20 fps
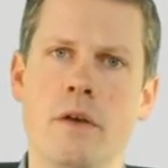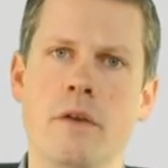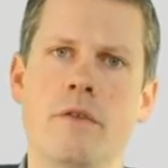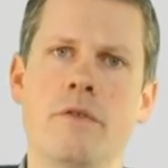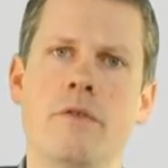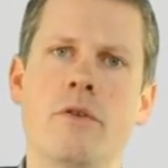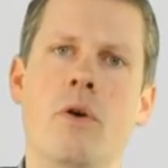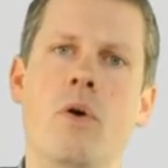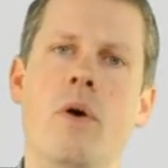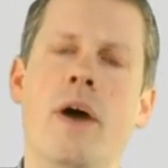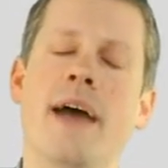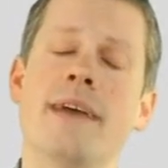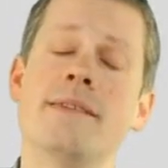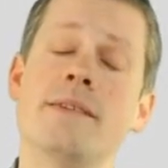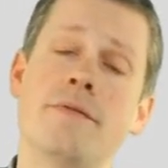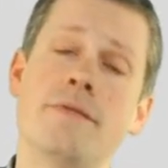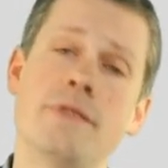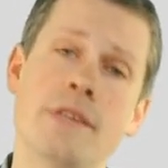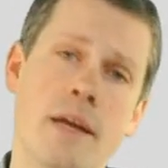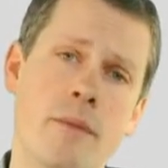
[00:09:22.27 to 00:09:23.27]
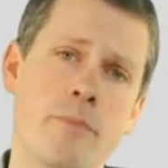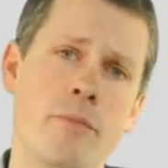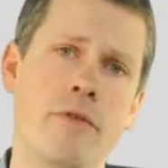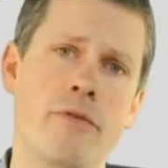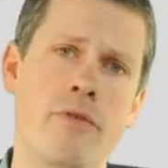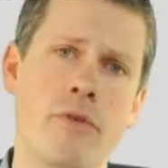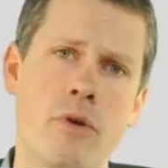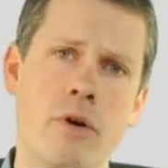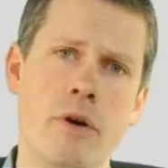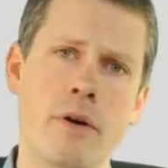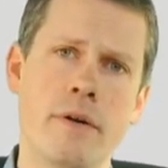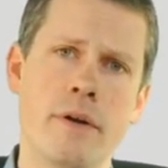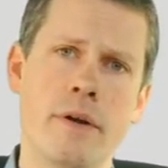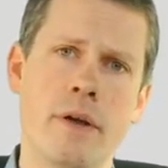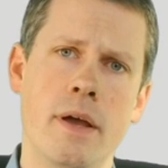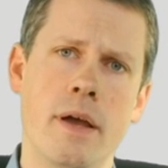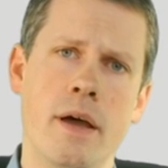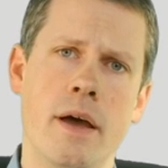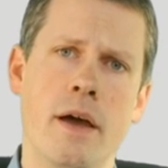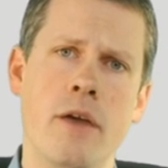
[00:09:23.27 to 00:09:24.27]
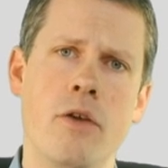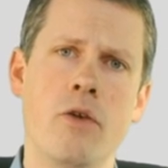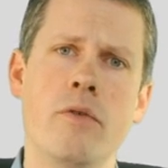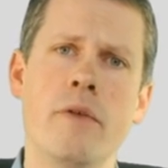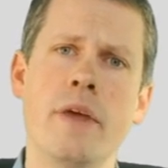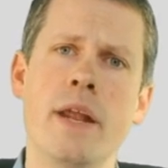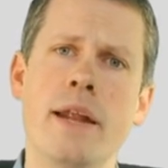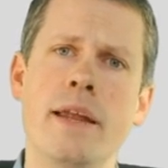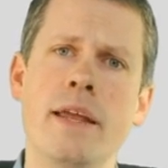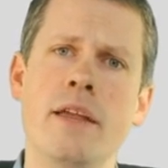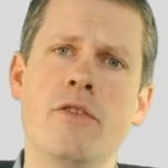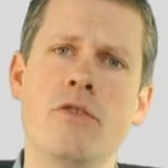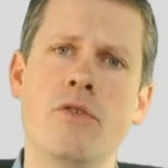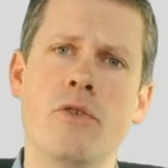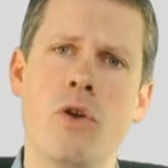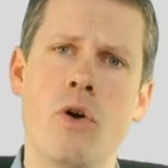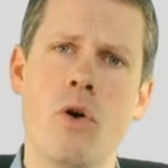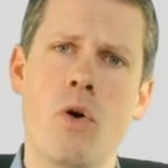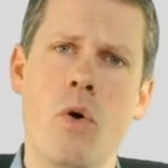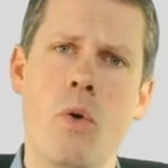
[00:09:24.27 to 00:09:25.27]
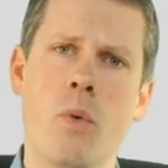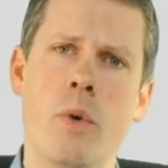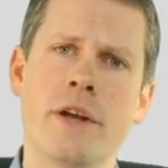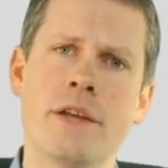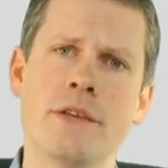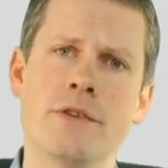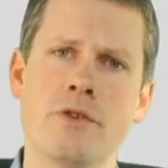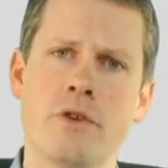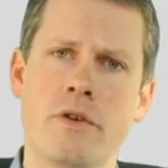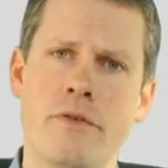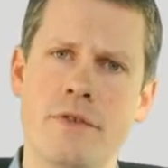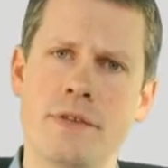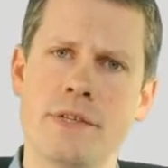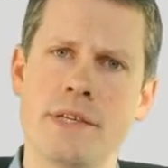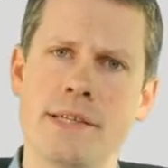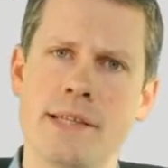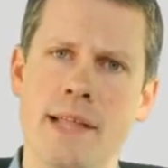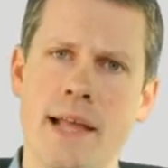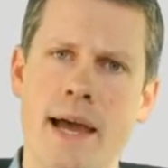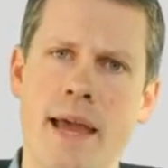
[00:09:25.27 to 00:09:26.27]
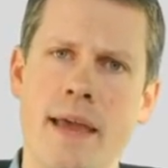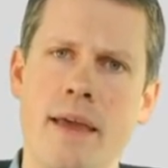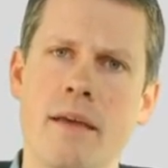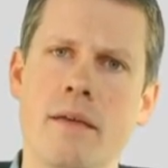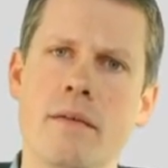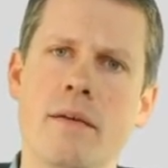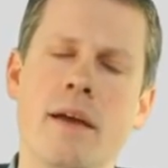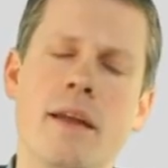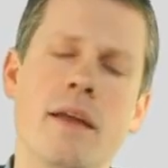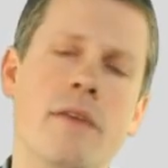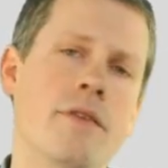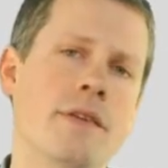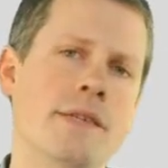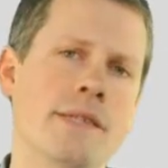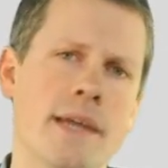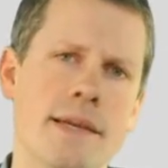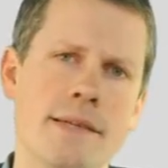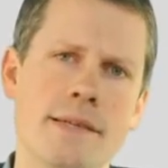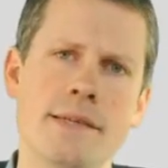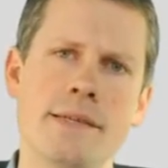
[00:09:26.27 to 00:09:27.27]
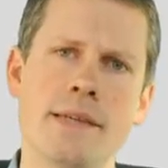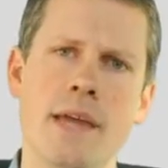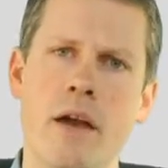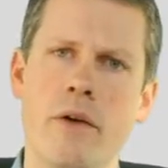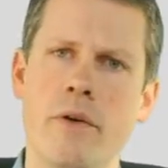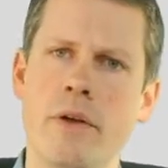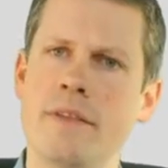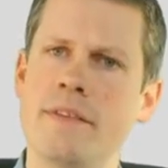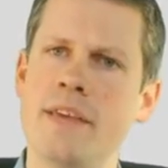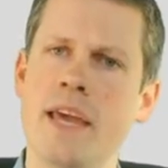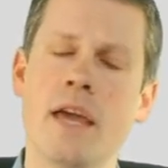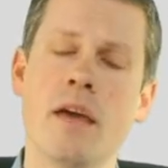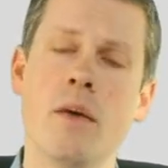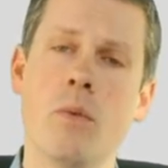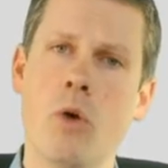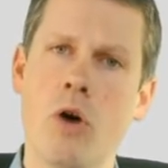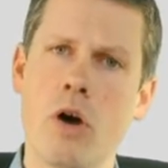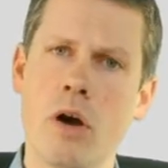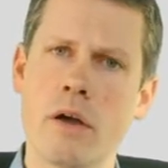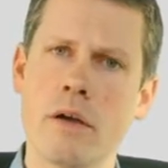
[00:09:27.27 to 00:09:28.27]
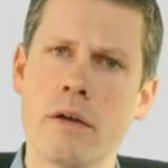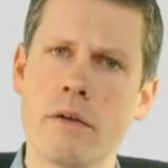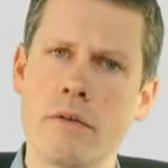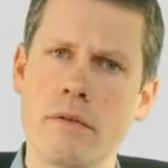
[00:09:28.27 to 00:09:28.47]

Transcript: So as I've said before, you really need to know what the surface is like, and if it's necessary, take a walk